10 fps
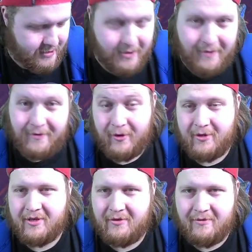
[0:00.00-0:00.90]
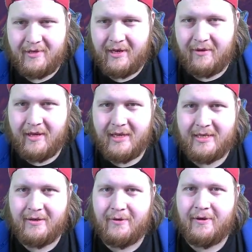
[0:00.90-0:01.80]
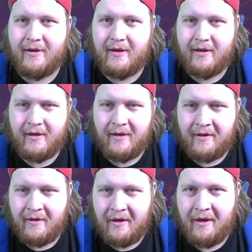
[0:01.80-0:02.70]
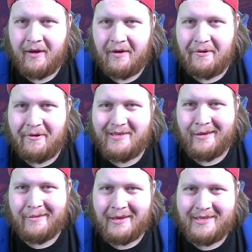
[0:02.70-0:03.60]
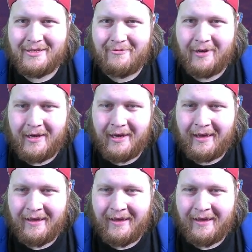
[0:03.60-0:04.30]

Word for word: Of course, it comes down to these two. Oh, Death thinks it's Ricky.